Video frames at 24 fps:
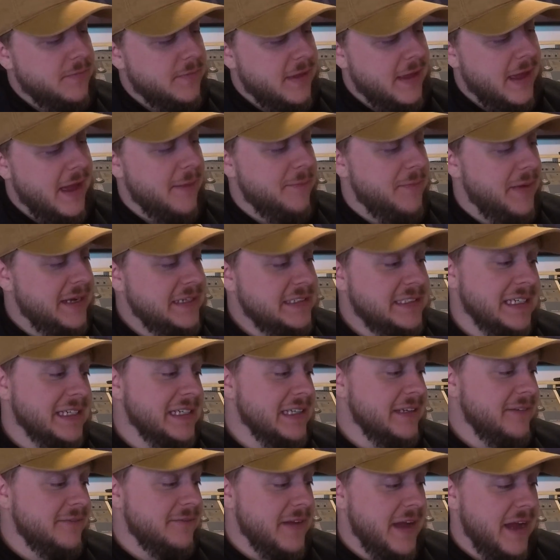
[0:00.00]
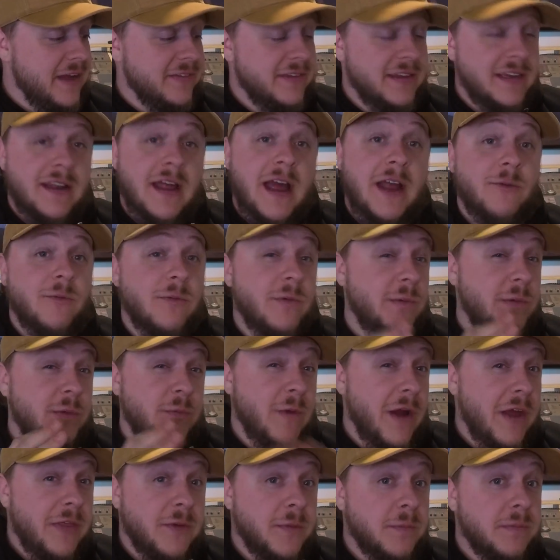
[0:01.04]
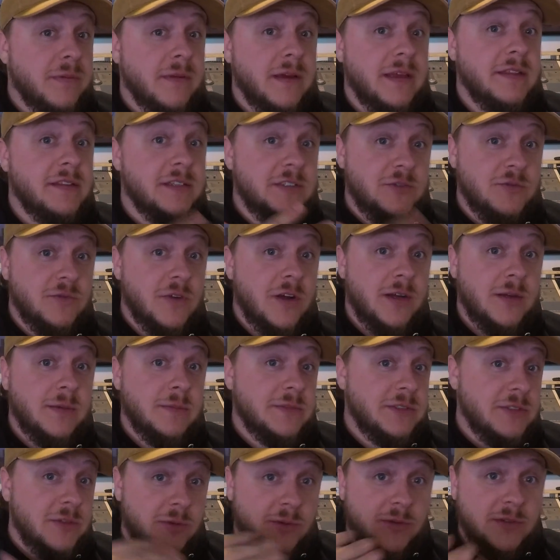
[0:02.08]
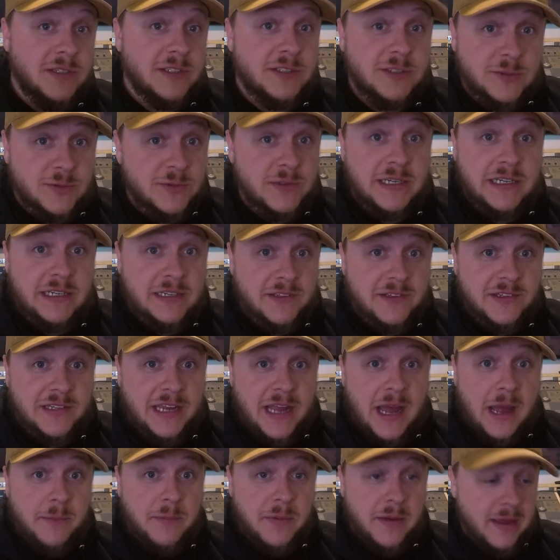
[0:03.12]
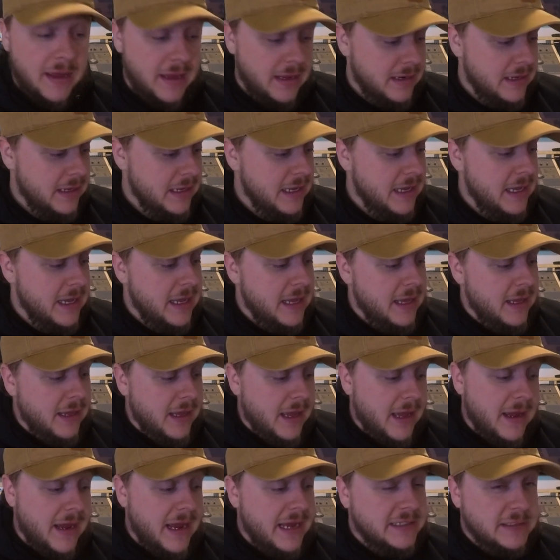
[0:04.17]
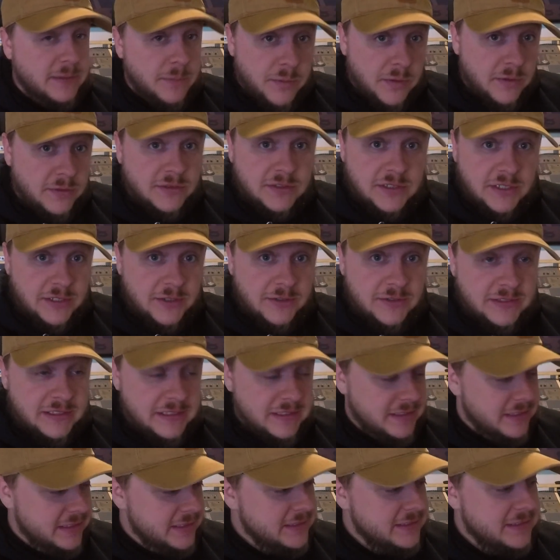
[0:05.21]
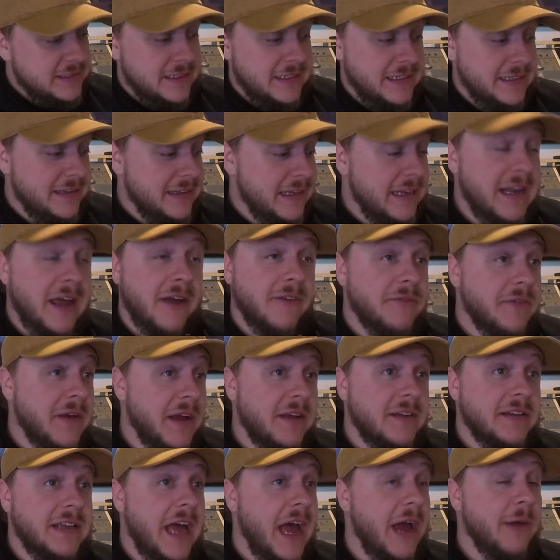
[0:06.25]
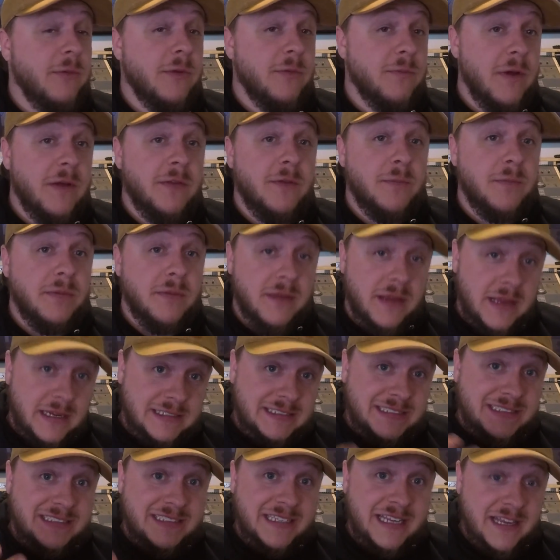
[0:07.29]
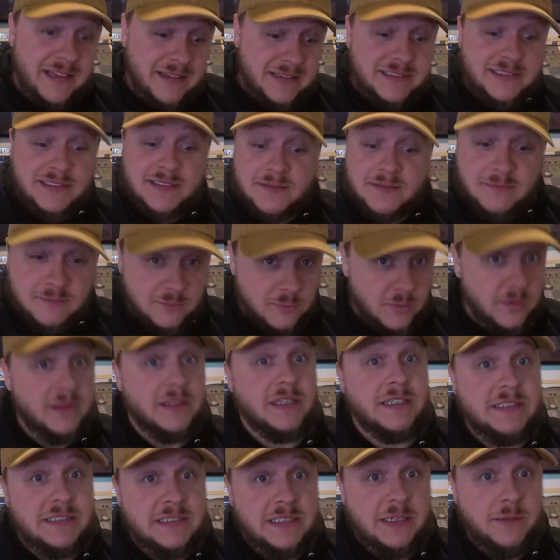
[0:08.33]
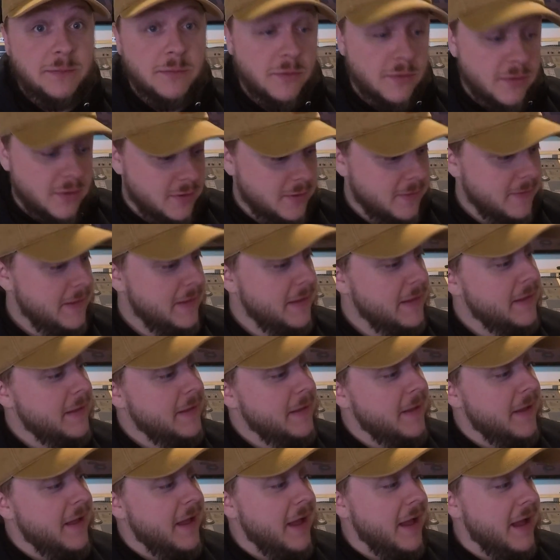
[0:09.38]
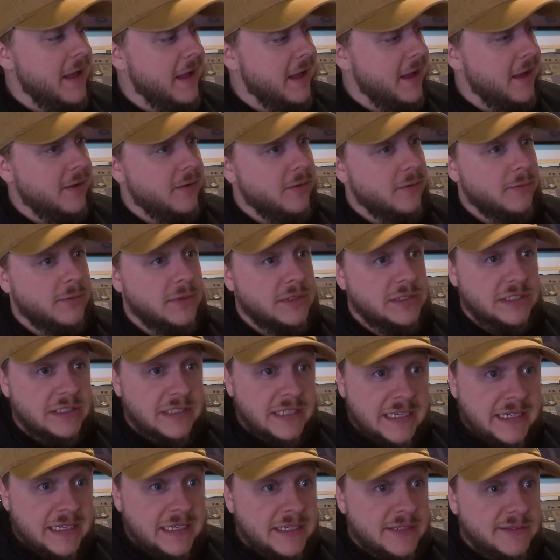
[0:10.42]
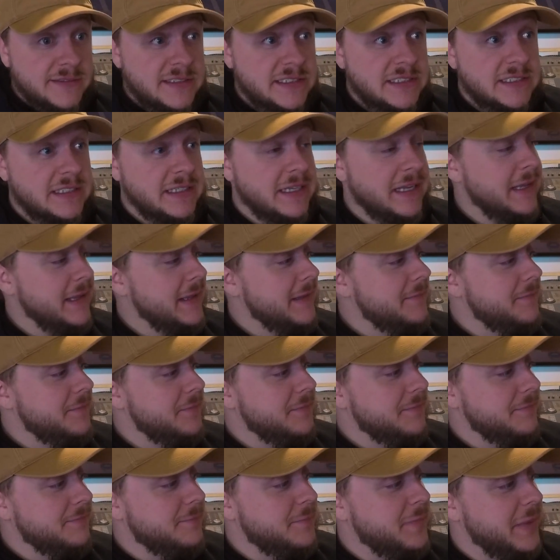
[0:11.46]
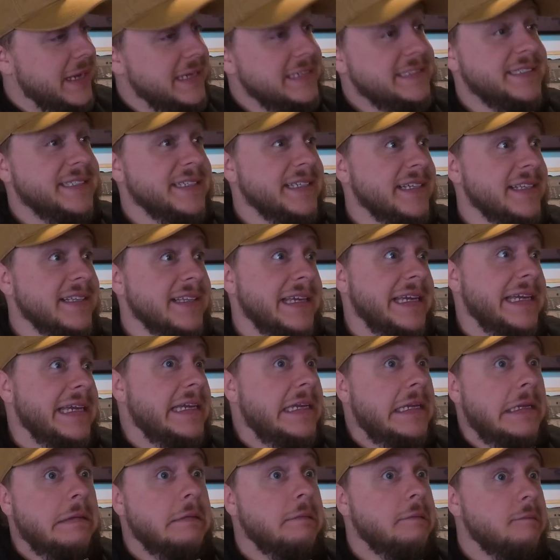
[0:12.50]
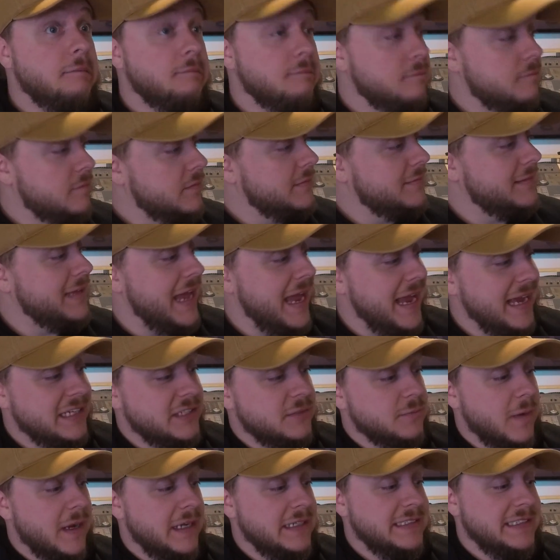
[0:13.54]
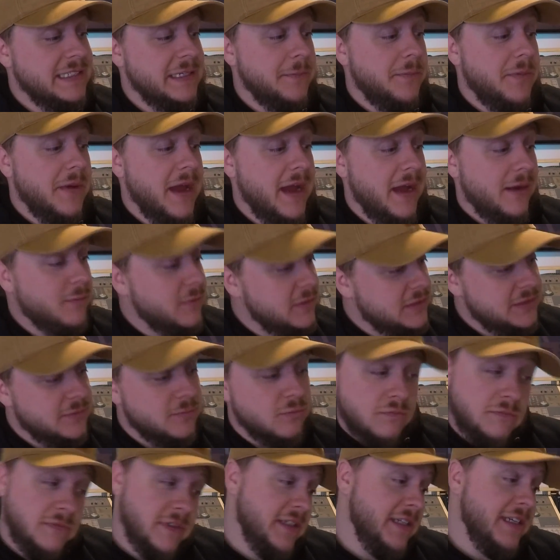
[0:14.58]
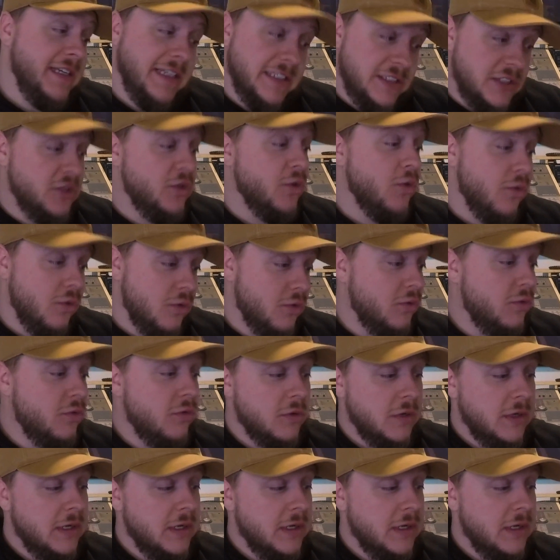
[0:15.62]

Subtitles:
I basically found that I would rather play the drums on the screen on the iPad as opposed to using this. And then I found I would rather play synths with the Seaboard, which leaves basically the XYZ pad, which is cool.